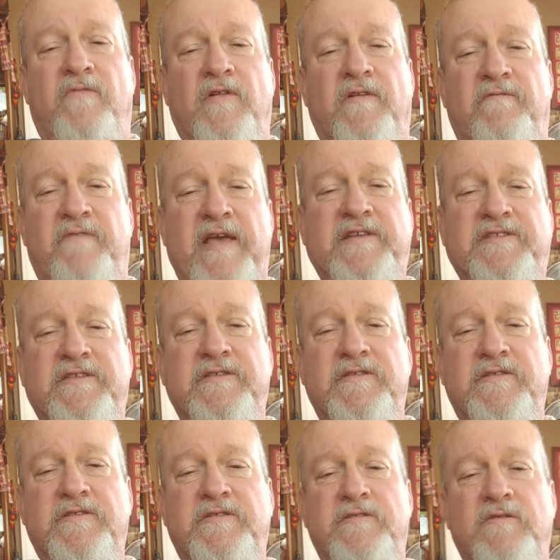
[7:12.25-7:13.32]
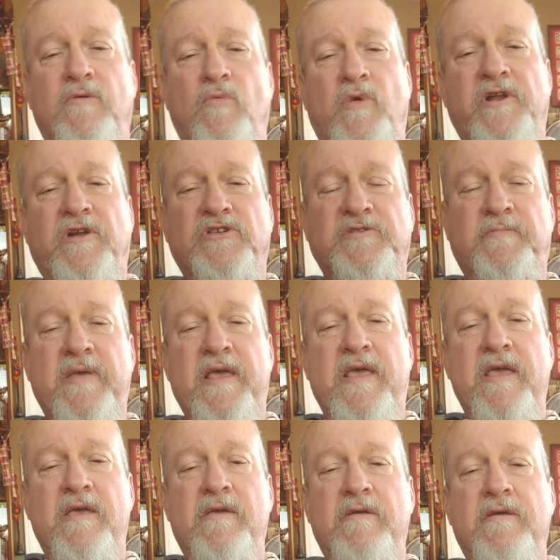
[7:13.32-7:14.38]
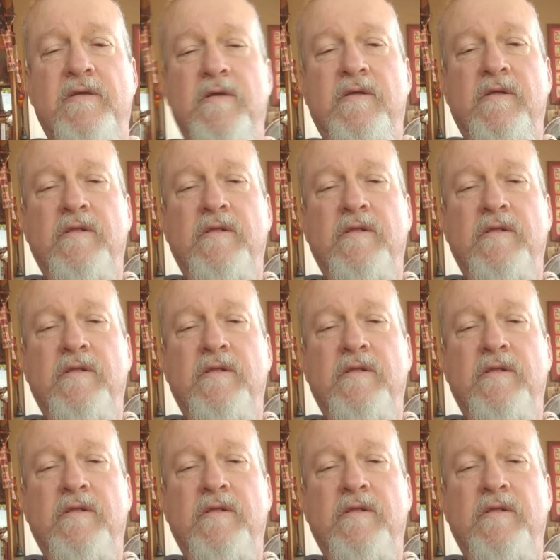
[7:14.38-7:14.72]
full of faces when you're speaking,